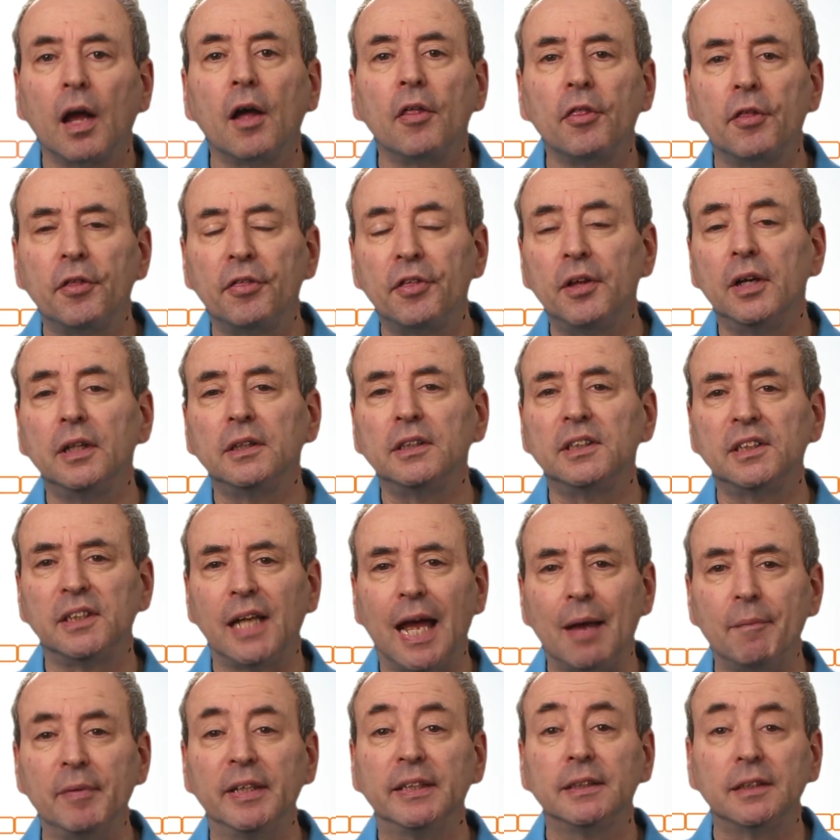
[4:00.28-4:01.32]
The third
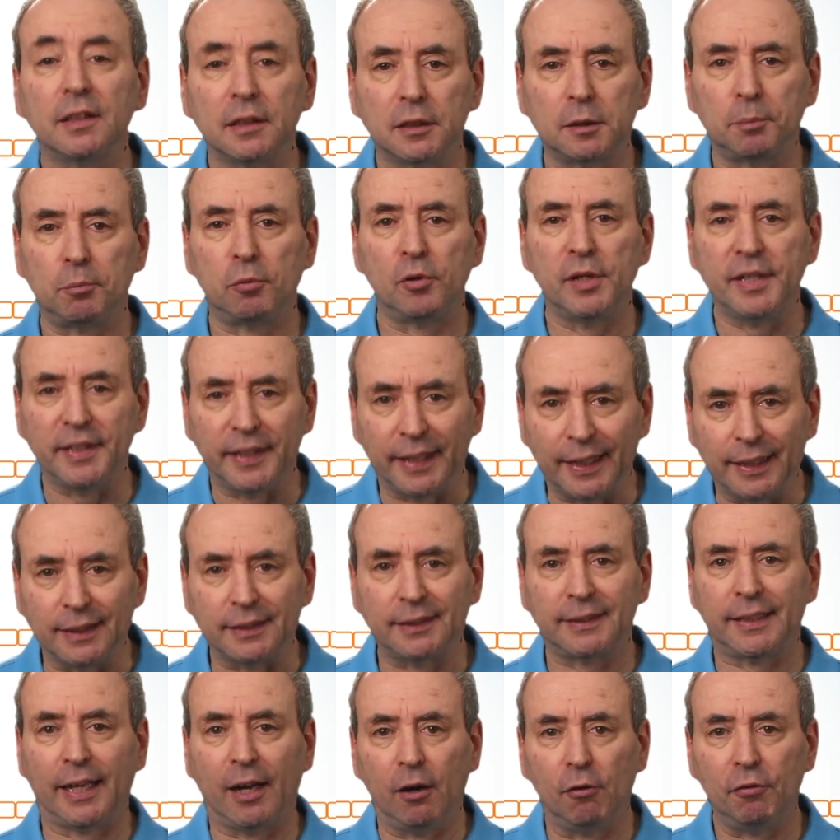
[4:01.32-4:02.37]
step is the sprint
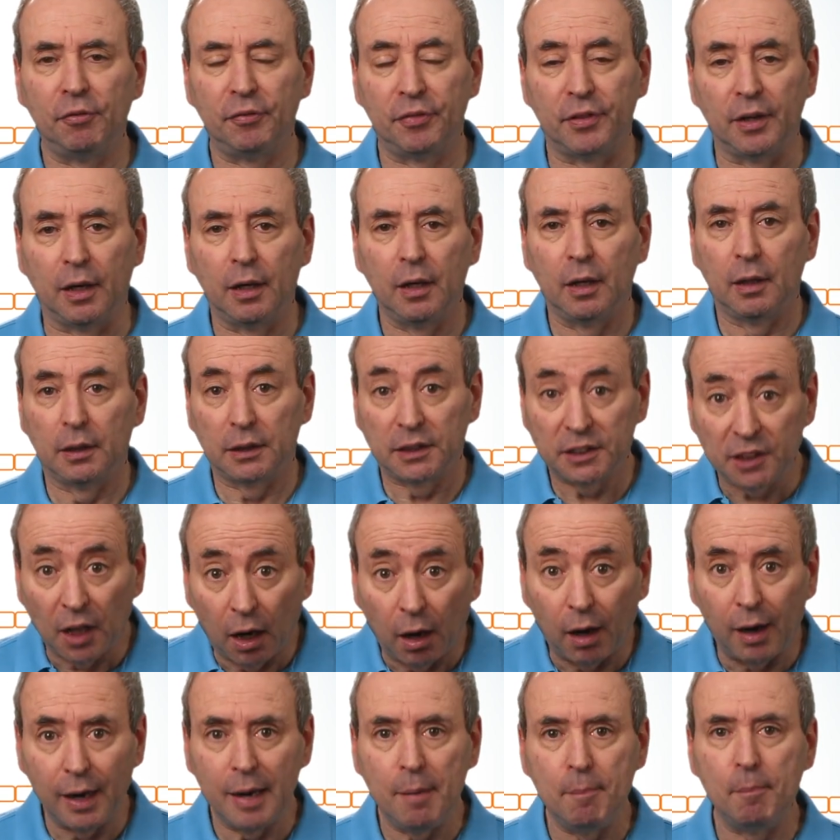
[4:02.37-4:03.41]
itself, the
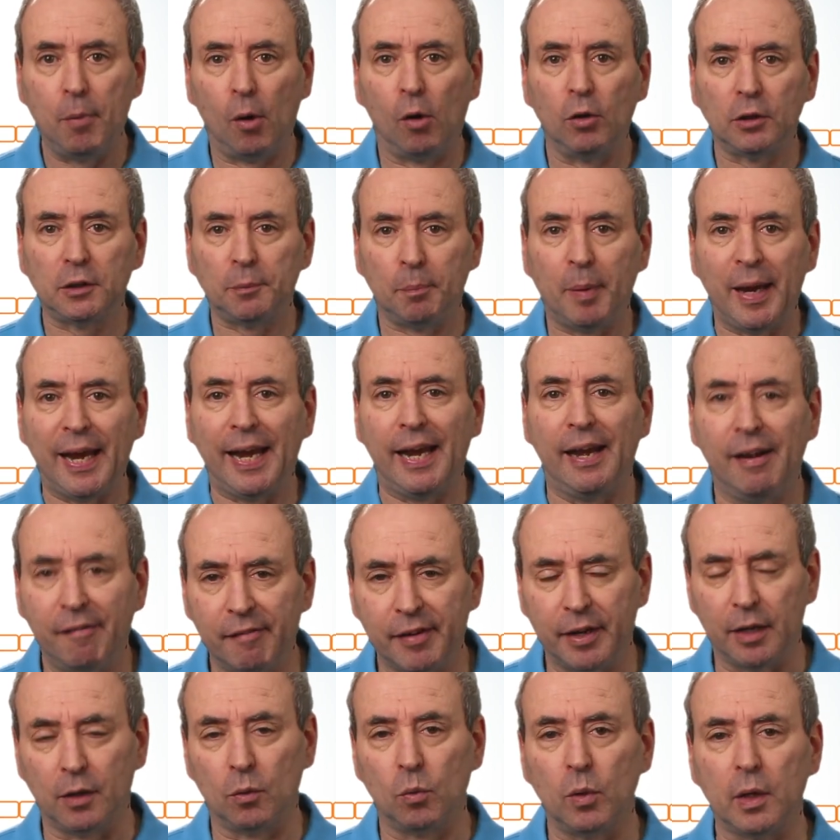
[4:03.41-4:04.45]
time box
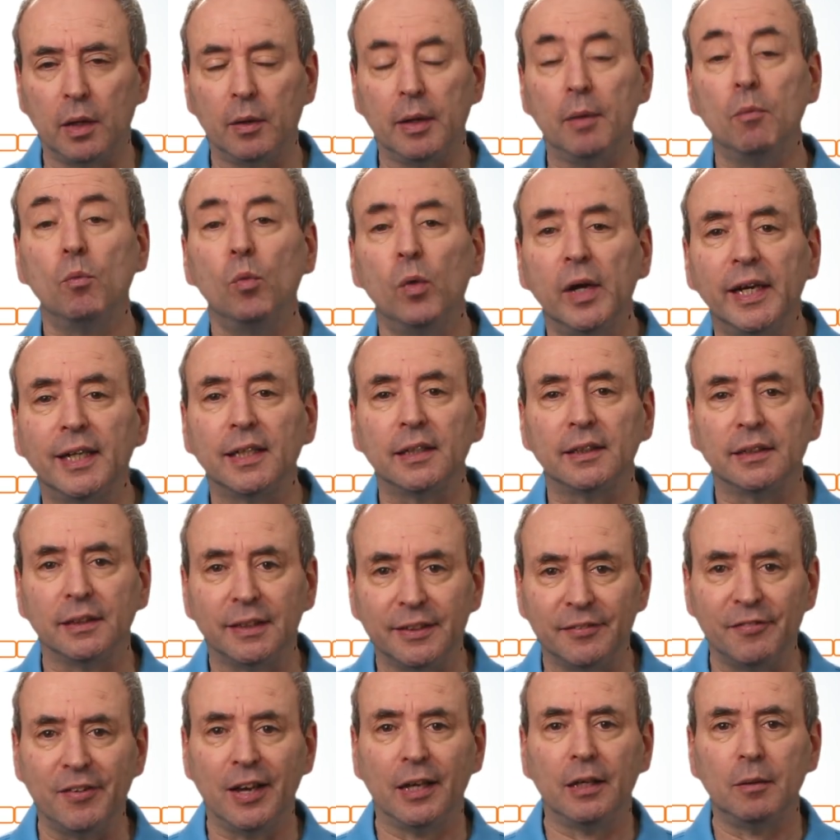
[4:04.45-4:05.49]
period within which the
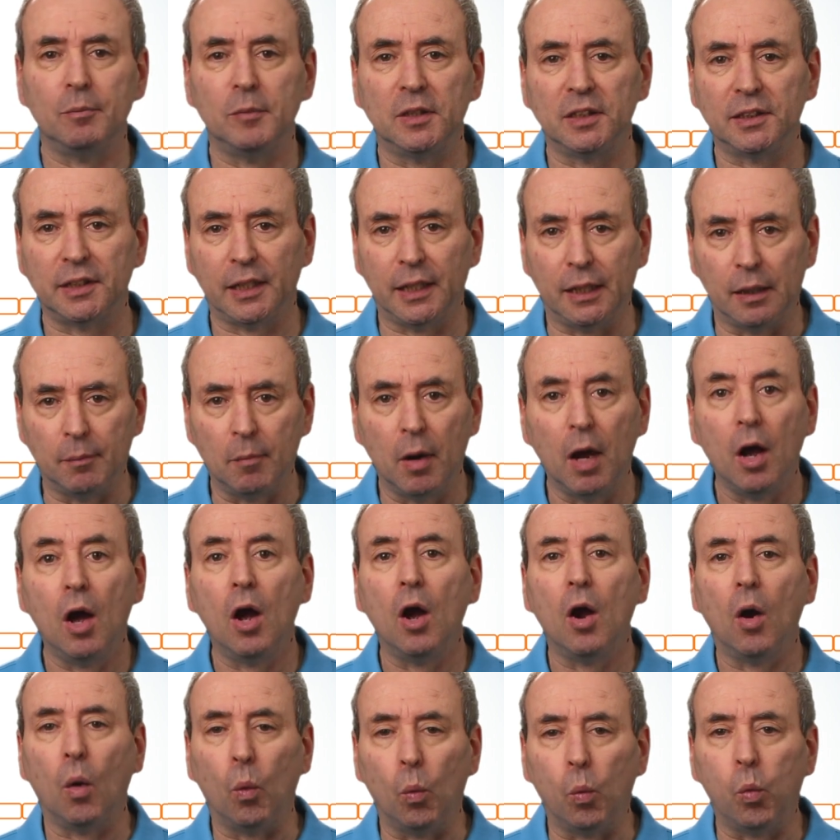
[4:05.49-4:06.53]
development team
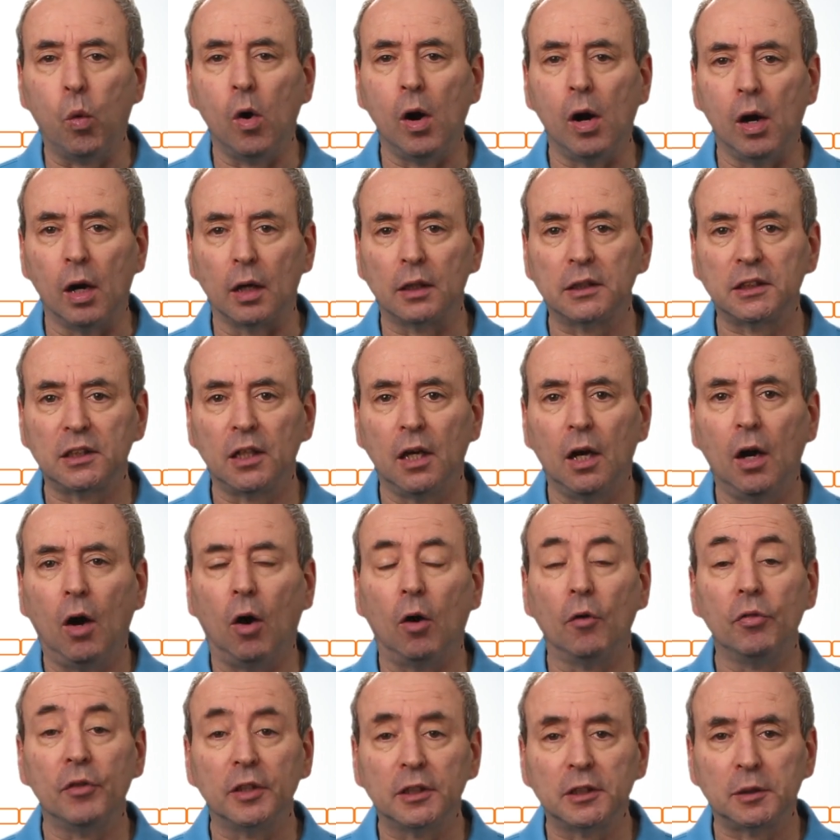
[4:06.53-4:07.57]
works
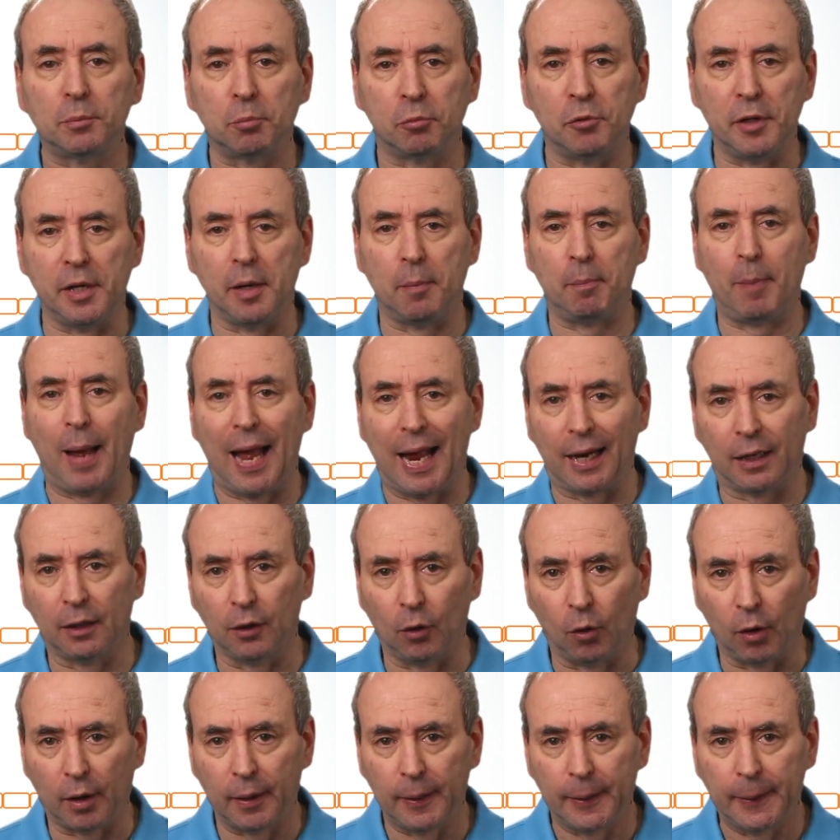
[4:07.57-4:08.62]
on the sprint
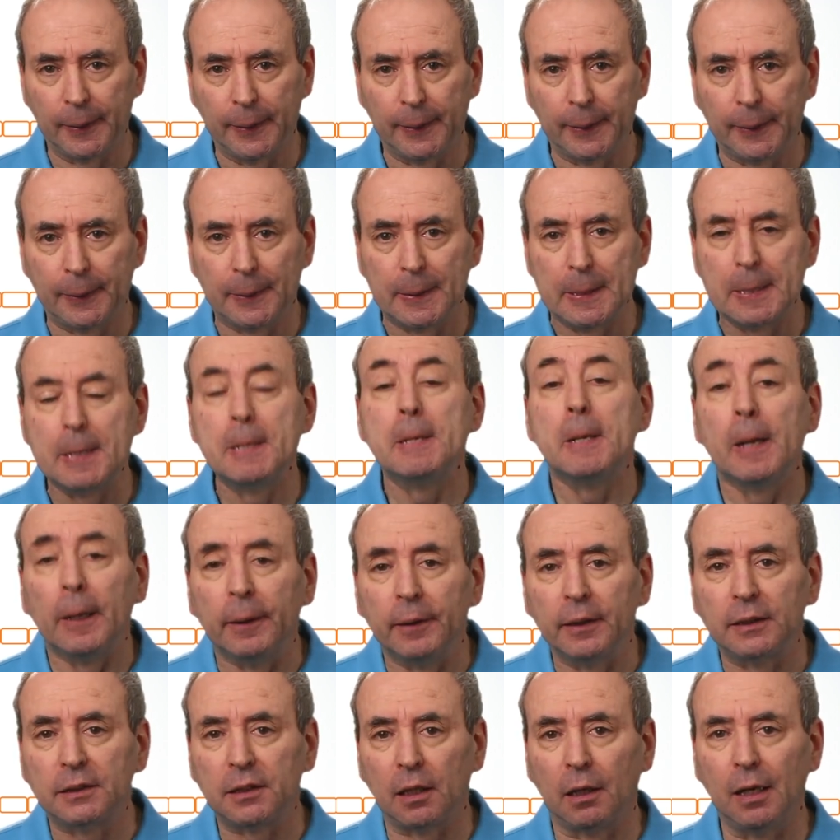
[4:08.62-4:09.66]
backlog.
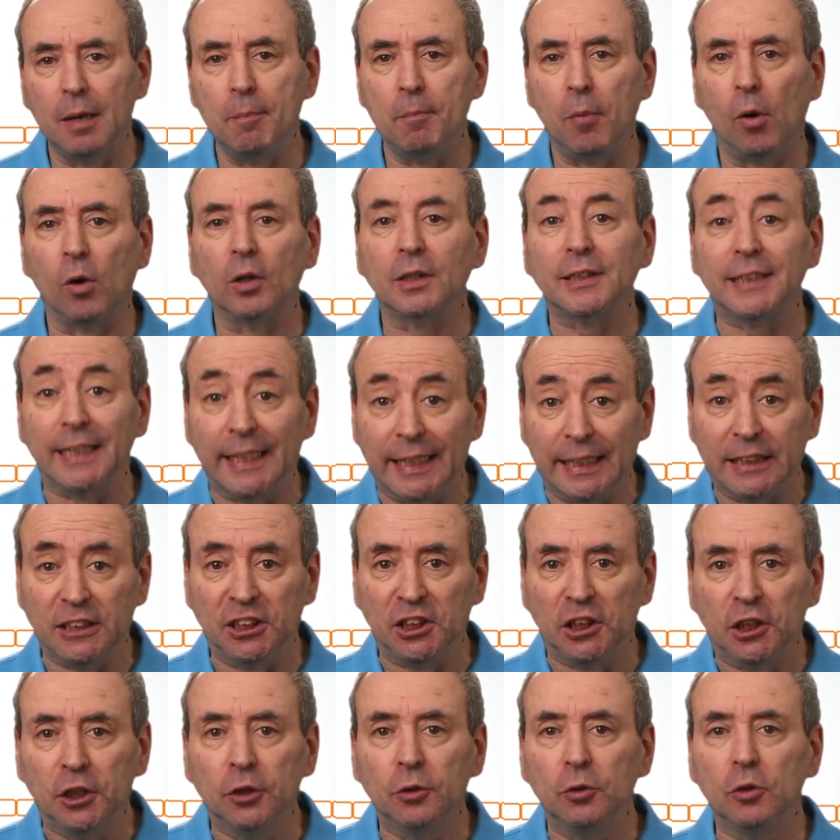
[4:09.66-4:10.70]
The time box is
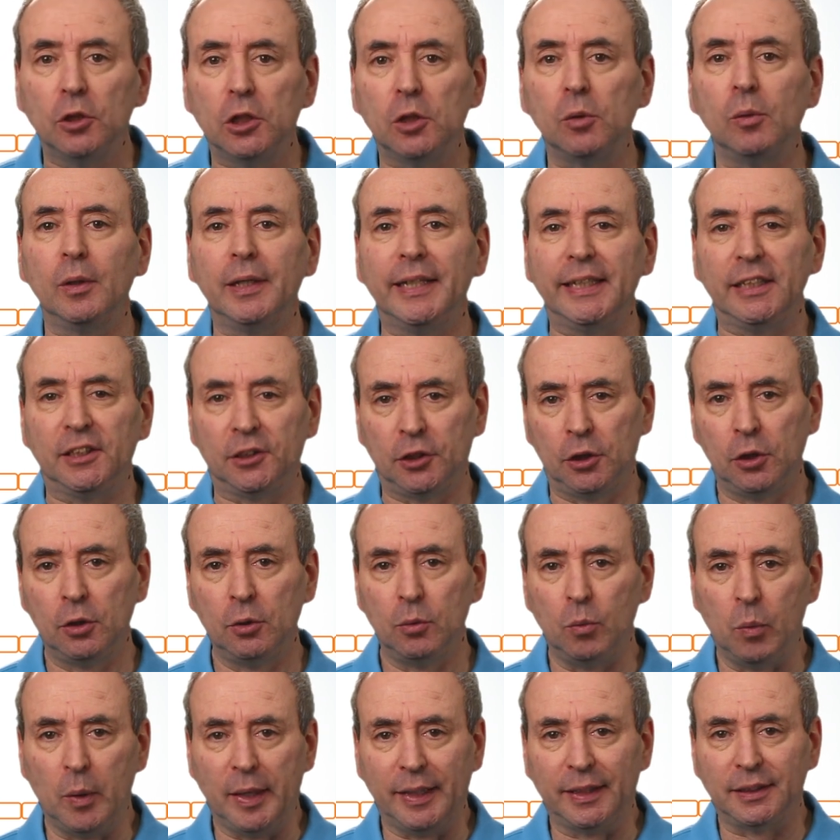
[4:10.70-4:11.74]
usually two
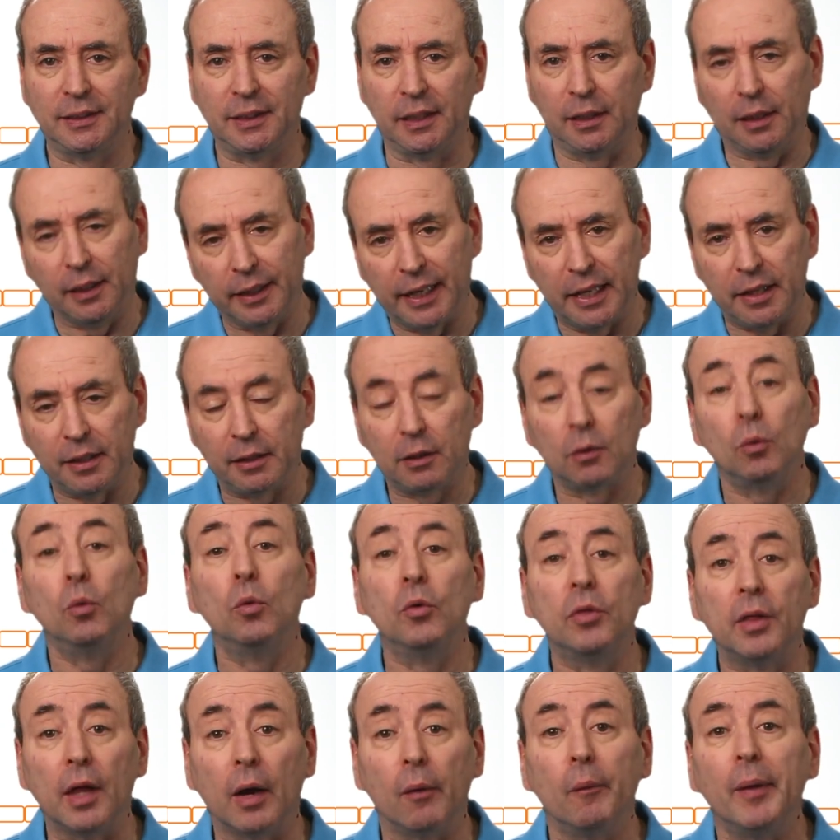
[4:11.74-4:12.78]
weeks in length,
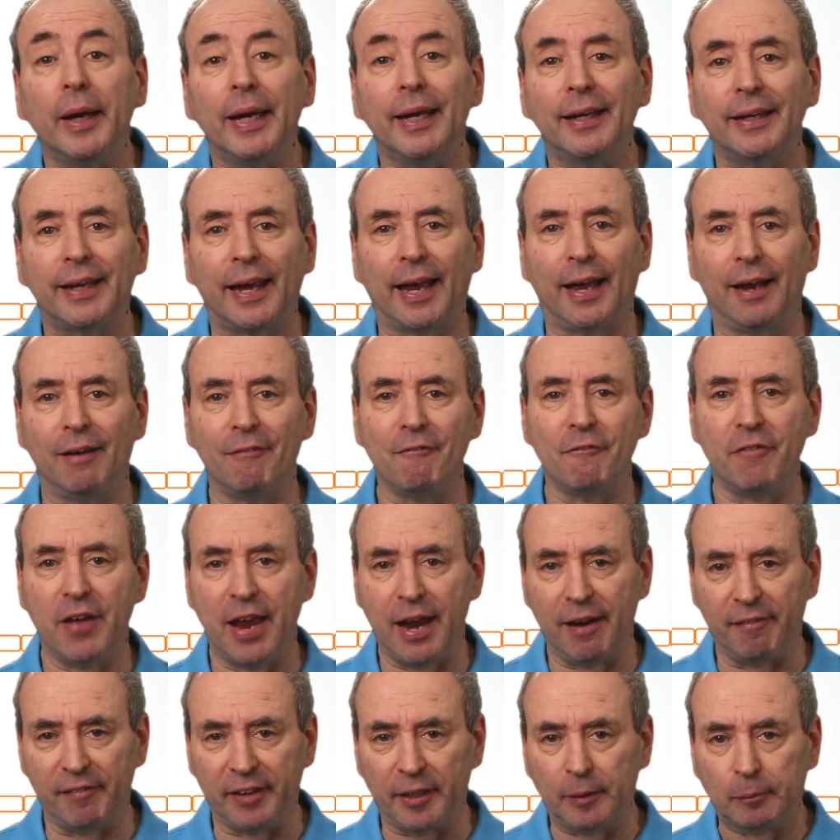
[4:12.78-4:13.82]
although it can
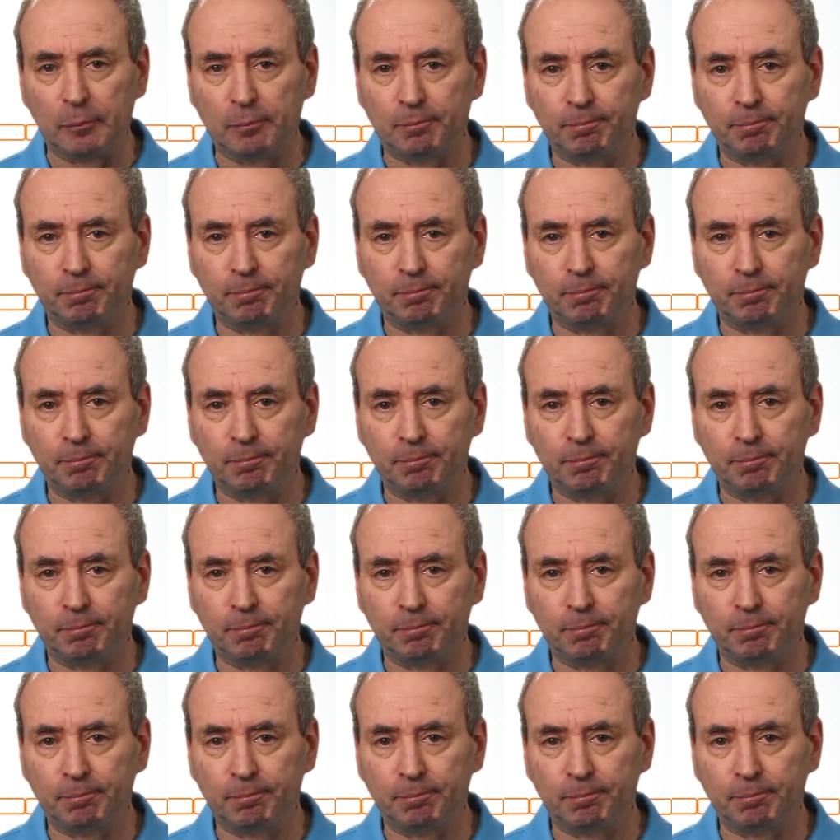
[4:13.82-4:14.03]
vary.